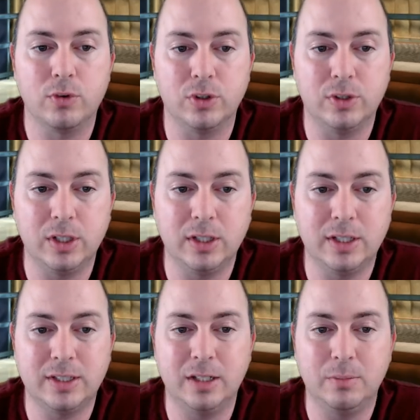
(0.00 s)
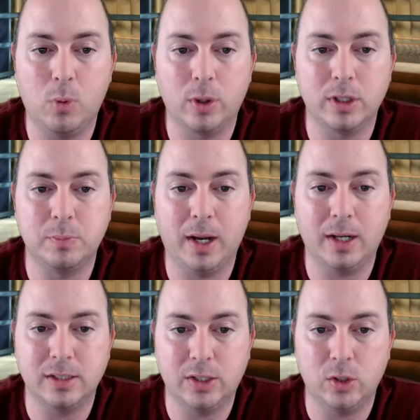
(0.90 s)
their dealings in mortgage-backed
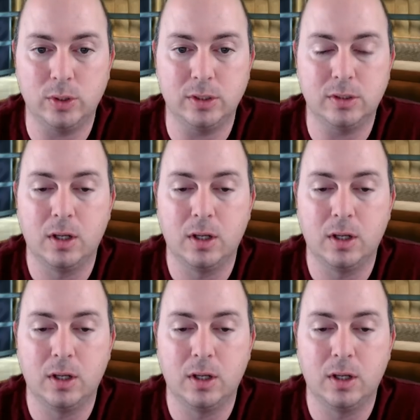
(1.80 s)
securities.